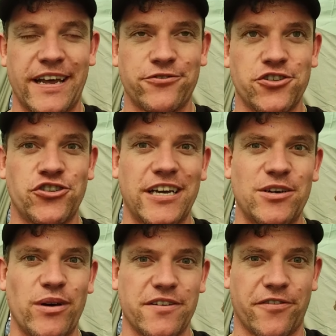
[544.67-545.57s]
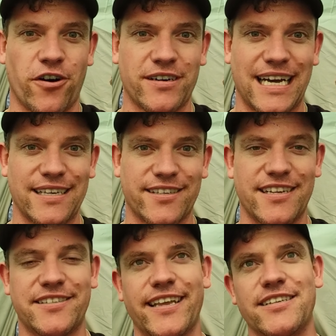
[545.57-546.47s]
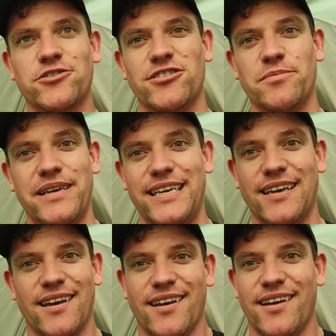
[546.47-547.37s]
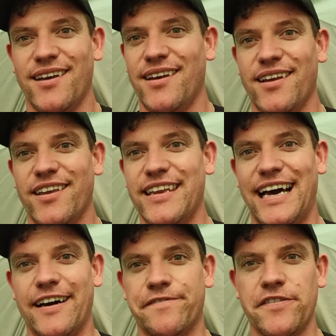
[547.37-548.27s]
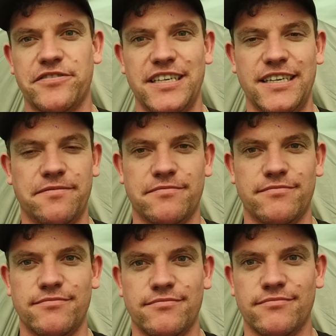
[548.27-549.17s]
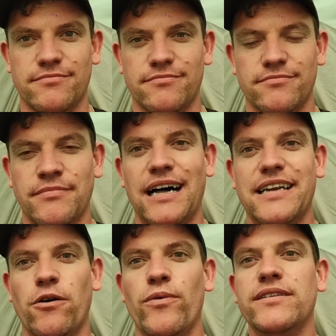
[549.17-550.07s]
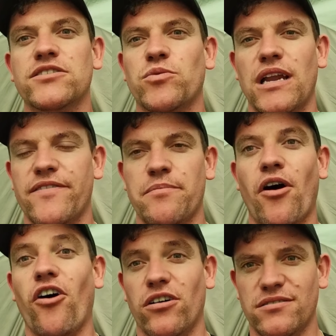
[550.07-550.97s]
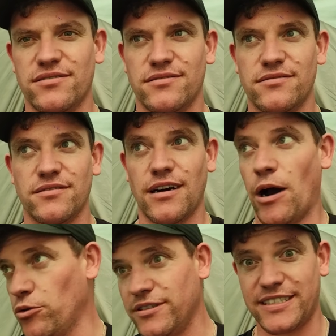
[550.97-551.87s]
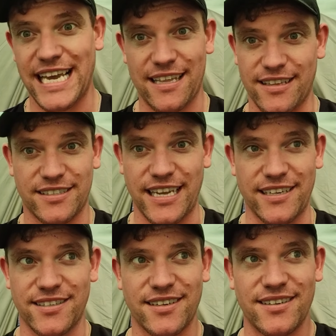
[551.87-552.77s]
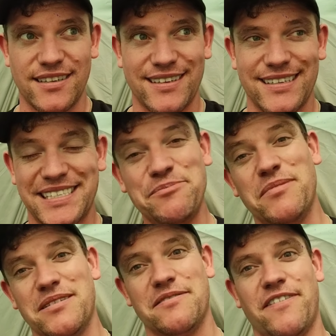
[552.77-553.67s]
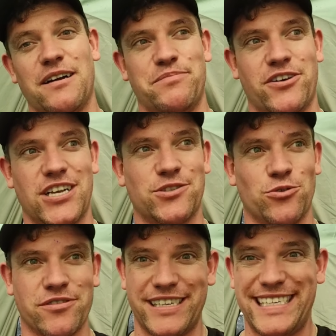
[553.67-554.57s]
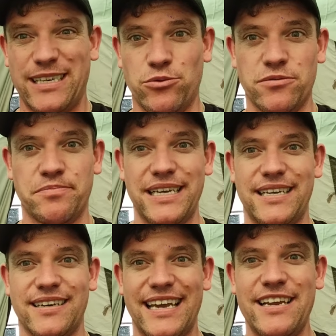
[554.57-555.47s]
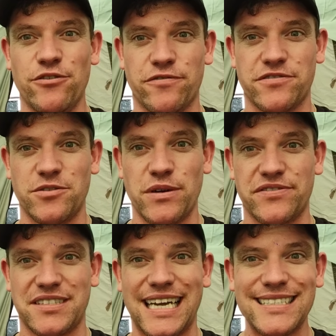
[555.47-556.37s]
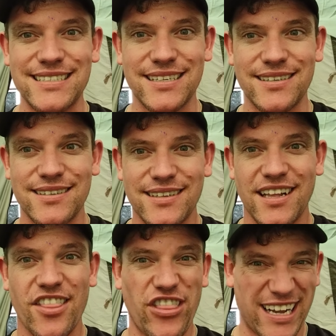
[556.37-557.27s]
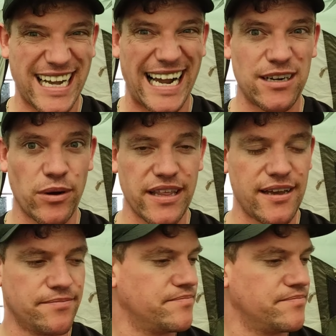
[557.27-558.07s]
I've just checked the weather forecast and it said it's going to be, 50 mile an hour winds, whatever, more, I wouldn't take this tent. Simply the fact because I don't think it would be enough to withstand that kind of weather.